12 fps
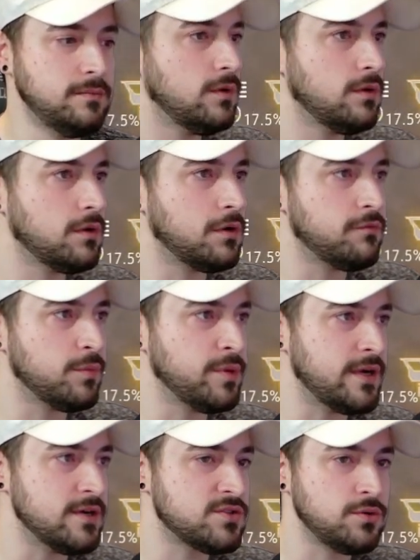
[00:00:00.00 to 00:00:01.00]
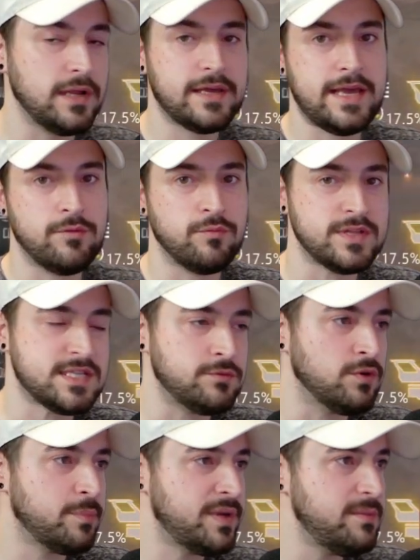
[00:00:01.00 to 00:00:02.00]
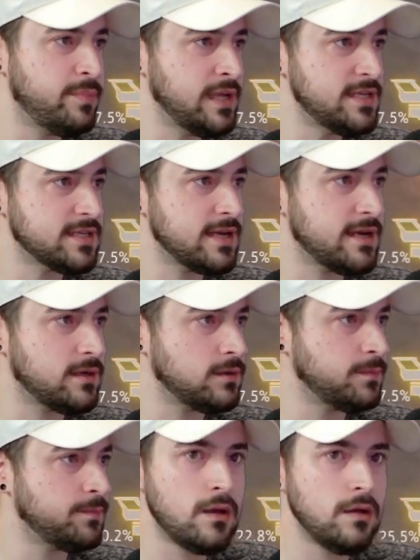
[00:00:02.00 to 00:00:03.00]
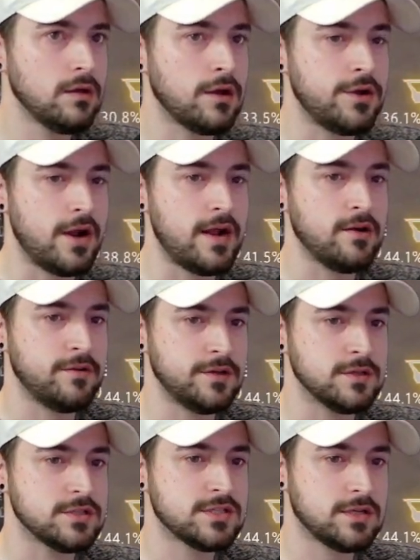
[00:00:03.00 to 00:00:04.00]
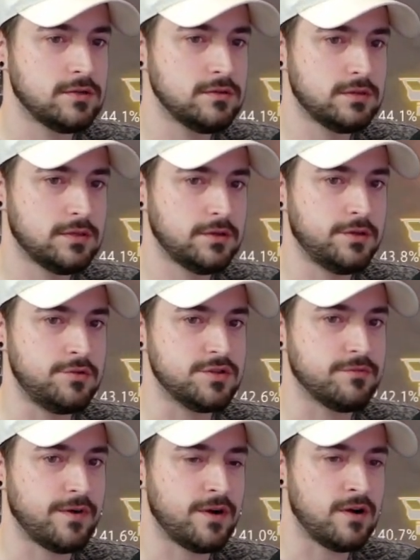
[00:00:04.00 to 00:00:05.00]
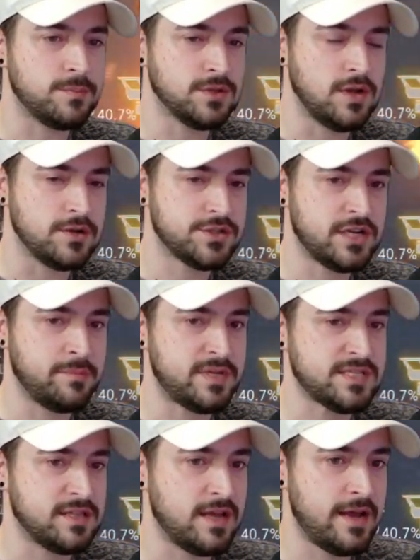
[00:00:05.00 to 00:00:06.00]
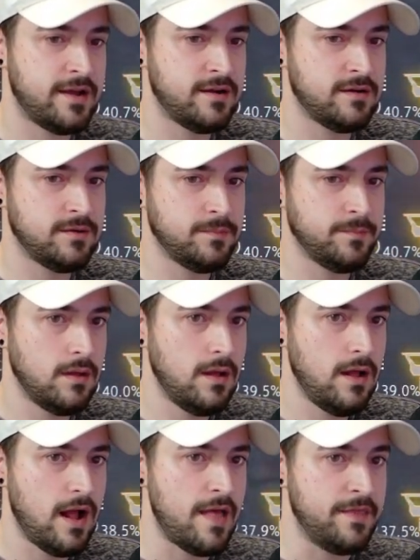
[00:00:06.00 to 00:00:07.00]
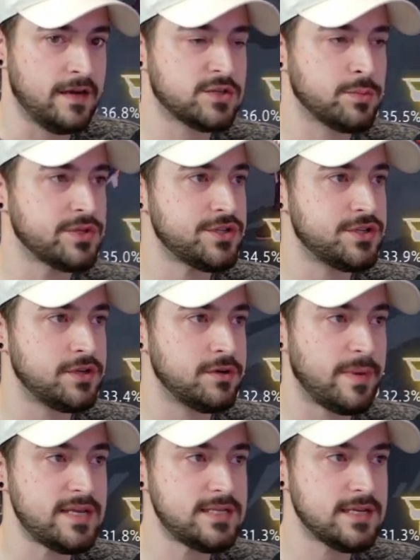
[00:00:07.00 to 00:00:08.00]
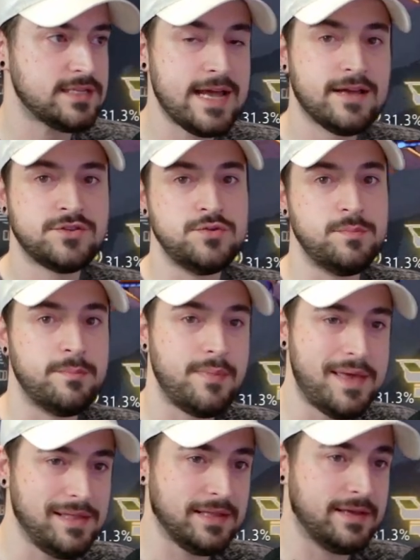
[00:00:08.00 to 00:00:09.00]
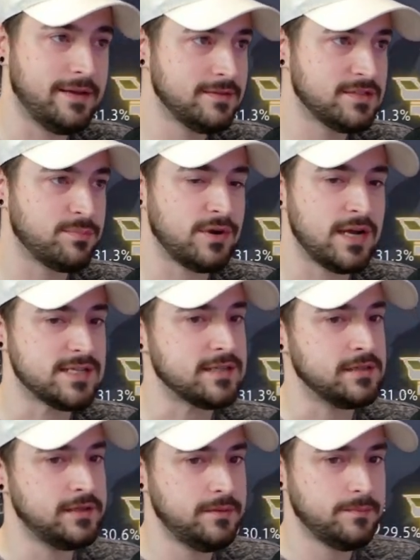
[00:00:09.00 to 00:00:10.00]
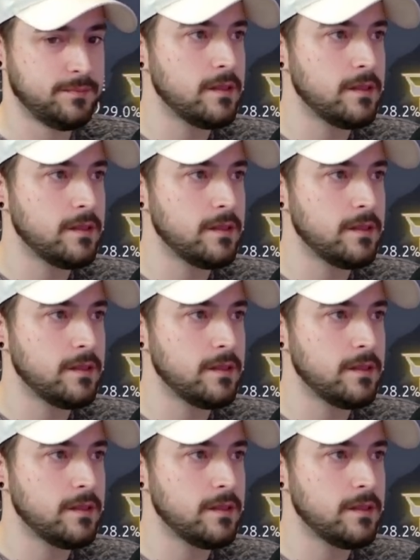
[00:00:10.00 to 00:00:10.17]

Good for players who like a rinse and repeat playstyle. Got your Aerial Assault, use your firearm to launch enemies in the air. And then it switches your basic attack to melee, surprisingly.